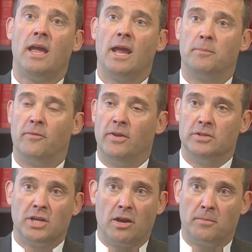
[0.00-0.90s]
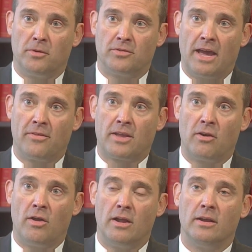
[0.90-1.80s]
and Prevent Child Abuse South
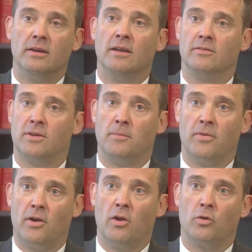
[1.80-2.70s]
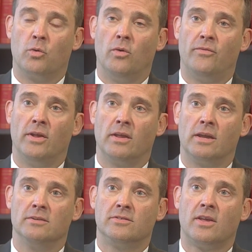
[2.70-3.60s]
Carolina and some of their local
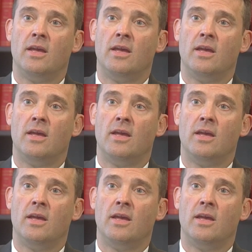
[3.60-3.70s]
affiliates,